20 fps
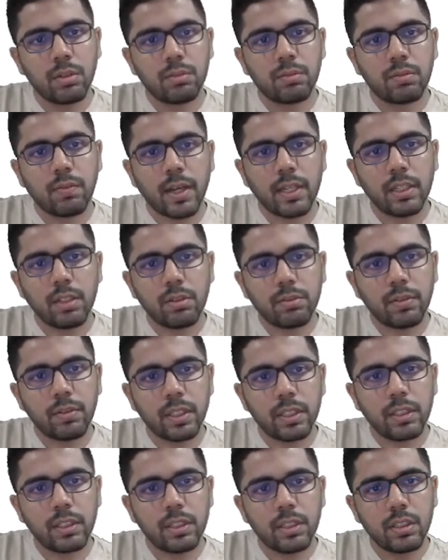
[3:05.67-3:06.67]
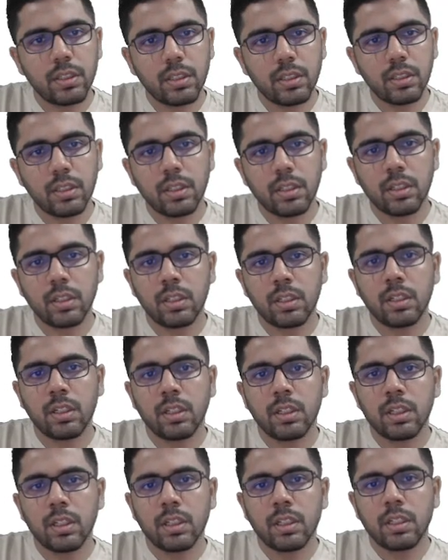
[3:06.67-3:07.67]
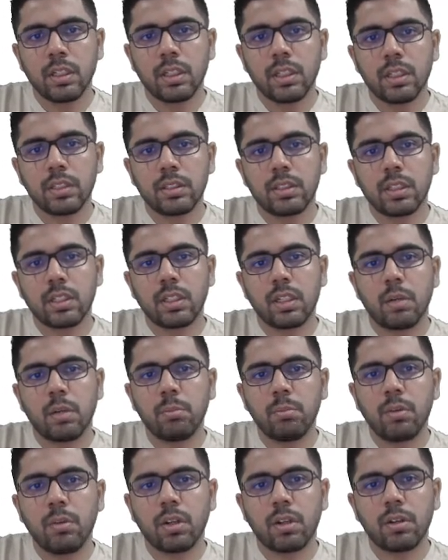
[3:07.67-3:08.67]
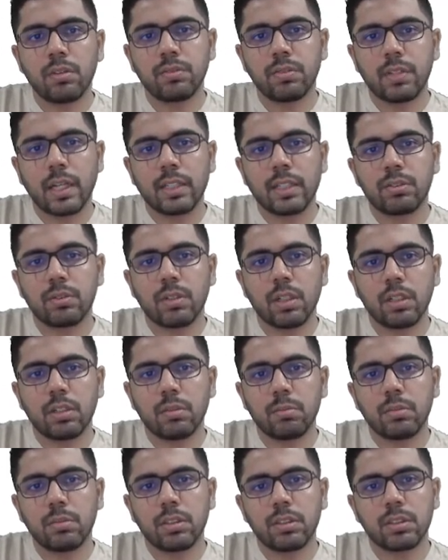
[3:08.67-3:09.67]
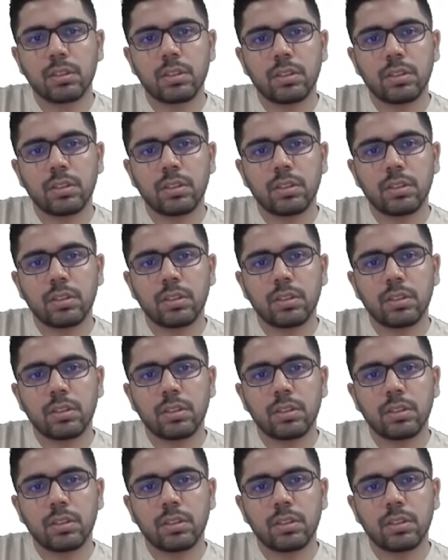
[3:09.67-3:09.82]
Phi of n is the number of natural numbers.